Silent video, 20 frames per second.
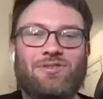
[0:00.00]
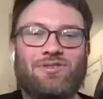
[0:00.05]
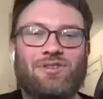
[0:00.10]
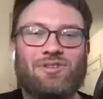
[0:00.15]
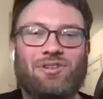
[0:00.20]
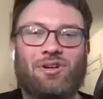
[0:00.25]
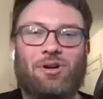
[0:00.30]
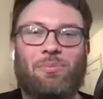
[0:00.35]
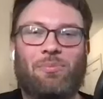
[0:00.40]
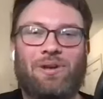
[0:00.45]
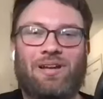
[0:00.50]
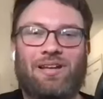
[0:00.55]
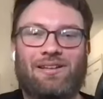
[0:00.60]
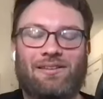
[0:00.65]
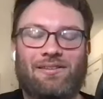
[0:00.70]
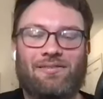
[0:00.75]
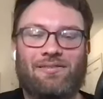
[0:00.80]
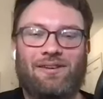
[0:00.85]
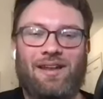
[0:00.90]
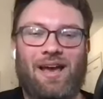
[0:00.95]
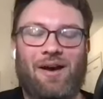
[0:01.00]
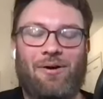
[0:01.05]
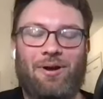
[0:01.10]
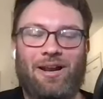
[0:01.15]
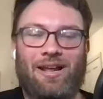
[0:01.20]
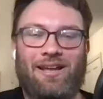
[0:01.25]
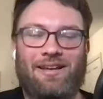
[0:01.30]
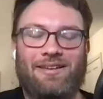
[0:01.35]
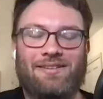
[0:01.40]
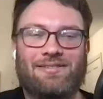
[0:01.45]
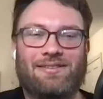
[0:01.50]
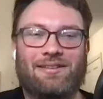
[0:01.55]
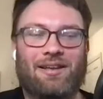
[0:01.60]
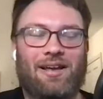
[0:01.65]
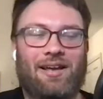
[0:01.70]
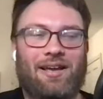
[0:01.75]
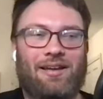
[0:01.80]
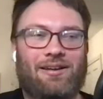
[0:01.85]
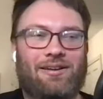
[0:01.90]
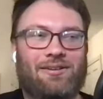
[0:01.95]
a little bit nowadays
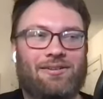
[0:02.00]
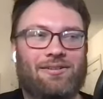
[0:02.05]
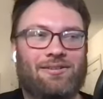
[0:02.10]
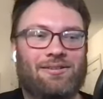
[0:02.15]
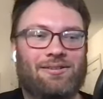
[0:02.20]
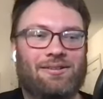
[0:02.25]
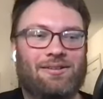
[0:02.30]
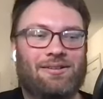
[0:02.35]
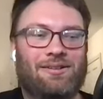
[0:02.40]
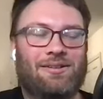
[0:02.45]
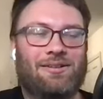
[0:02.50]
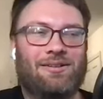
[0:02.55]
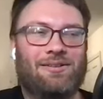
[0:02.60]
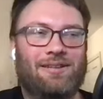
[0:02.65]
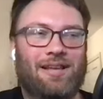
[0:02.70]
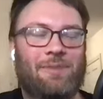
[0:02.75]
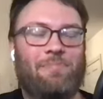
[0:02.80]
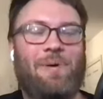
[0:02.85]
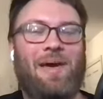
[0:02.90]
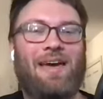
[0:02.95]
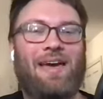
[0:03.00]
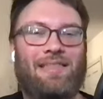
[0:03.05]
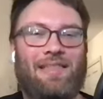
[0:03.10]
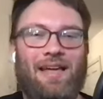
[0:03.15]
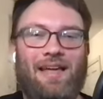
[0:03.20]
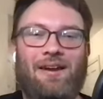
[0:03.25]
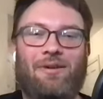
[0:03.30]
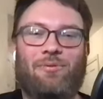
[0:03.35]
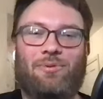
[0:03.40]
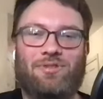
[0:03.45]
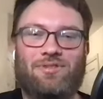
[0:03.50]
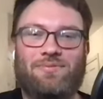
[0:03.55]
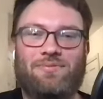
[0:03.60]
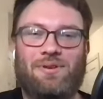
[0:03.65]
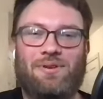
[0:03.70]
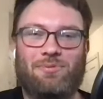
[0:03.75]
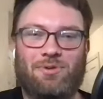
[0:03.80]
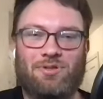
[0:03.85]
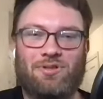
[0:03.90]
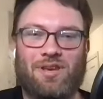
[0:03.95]
like back then it
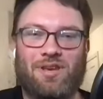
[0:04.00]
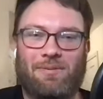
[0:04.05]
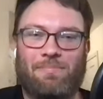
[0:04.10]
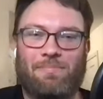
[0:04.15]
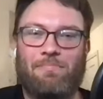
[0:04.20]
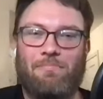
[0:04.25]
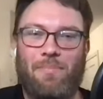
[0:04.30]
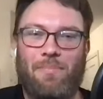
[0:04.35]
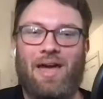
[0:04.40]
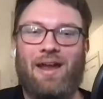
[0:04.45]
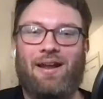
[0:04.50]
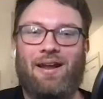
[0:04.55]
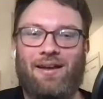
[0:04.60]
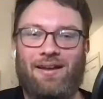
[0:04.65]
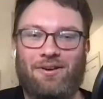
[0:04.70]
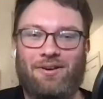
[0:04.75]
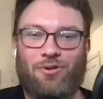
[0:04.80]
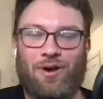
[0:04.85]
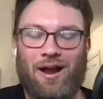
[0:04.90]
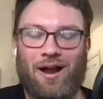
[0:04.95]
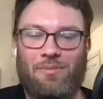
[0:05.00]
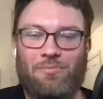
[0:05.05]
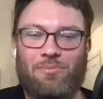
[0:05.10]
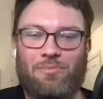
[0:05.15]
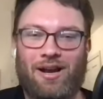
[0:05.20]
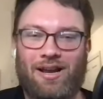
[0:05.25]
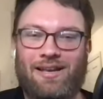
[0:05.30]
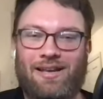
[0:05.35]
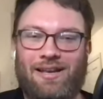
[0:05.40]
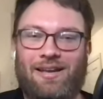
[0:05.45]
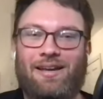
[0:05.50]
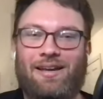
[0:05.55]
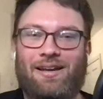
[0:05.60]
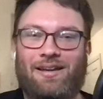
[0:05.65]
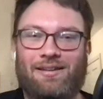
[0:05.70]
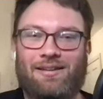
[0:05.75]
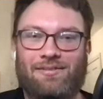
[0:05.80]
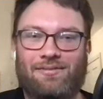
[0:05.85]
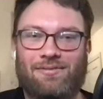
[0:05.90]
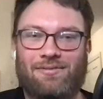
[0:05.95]
was like meta and groundbreaking
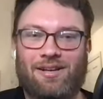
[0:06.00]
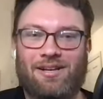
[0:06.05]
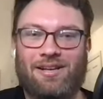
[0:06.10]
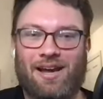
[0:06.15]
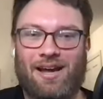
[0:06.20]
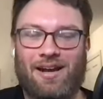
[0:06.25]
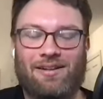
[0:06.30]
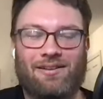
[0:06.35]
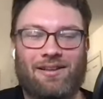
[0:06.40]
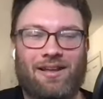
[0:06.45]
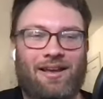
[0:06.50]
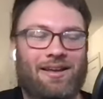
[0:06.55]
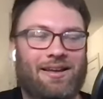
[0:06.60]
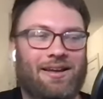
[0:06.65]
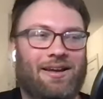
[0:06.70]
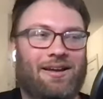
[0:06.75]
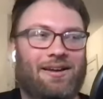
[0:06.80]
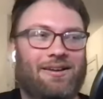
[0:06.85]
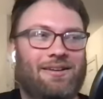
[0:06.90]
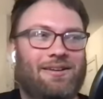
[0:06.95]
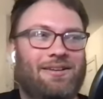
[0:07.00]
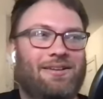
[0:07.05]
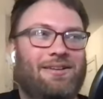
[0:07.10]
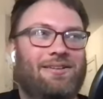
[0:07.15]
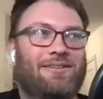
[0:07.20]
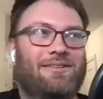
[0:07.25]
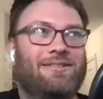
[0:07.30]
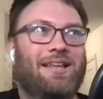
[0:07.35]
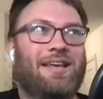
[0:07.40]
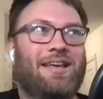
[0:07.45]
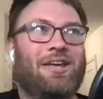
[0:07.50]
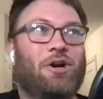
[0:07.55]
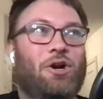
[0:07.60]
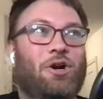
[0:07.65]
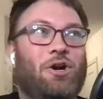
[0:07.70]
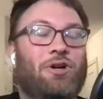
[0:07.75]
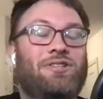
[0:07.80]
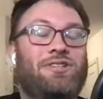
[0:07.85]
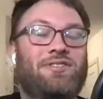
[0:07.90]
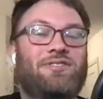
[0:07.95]
and kind of like an
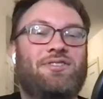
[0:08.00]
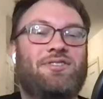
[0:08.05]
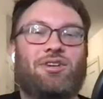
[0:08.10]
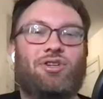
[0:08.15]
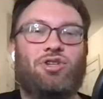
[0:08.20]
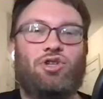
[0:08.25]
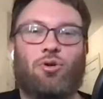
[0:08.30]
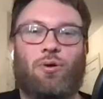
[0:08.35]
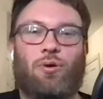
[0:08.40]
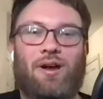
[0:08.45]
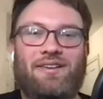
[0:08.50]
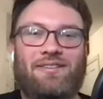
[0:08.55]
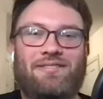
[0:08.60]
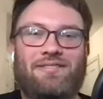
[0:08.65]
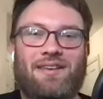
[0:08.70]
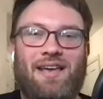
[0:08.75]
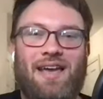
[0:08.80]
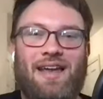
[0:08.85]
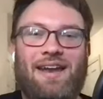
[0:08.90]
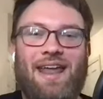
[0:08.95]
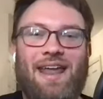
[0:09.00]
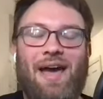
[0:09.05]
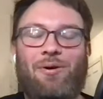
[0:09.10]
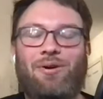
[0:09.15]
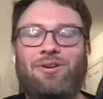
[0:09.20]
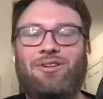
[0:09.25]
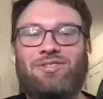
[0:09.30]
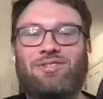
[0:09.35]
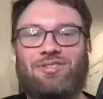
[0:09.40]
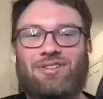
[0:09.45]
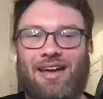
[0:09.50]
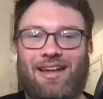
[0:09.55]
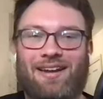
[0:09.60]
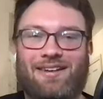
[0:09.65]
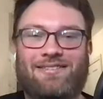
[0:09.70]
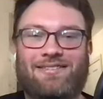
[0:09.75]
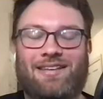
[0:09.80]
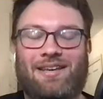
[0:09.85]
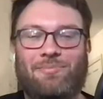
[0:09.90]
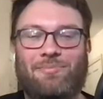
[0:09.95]
artistic choice. And now it just kind of
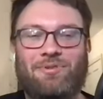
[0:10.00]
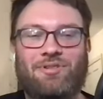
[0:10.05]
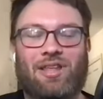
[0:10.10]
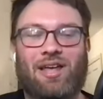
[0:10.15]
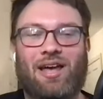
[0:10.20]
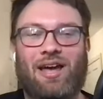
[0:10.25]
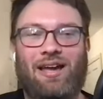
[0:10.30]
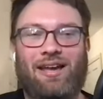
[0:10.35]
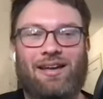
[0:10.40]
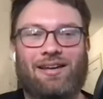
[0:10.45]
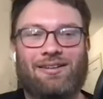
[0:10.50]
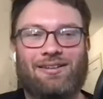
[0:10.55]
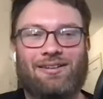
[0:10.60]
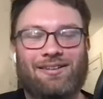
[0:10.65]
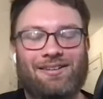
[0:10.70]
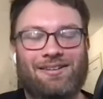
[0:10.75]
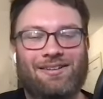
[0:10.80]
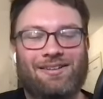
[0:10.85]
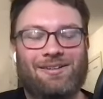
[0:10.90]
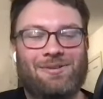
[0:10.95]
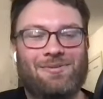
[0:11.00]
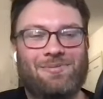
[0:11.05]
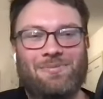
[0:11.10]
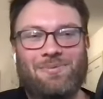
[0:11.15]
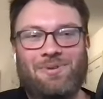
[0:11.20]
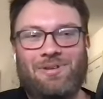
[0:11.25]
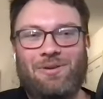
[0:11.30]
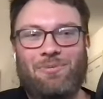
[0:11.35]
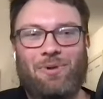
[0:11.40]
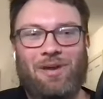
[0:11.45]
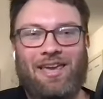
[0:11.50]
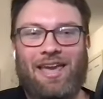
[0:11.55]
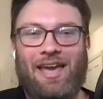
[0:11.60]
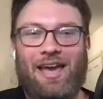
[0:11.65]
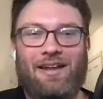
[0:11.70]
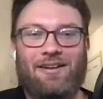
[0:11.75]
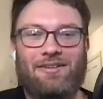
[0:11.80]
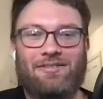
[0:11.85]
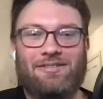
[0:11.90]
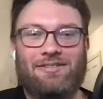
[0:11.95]
seems like we
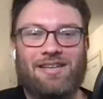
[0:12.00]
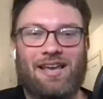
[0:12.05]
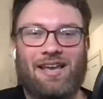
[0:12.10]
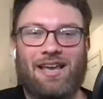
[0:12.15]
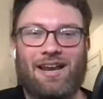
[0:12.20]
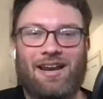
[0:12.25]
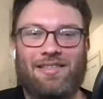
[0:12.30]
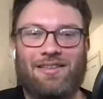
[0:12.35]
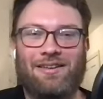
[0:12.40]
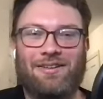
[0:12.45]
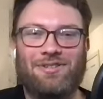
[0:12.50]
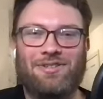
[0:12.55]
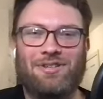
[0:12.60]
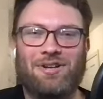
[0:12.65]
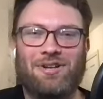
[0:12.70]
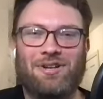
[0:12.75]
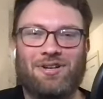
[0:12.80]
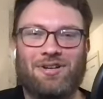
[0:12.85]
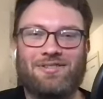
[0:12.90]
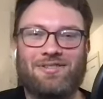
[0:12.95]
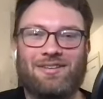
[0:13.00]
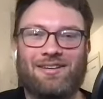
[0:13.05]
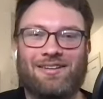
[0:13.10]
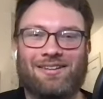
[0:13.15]
can't take anything seriously a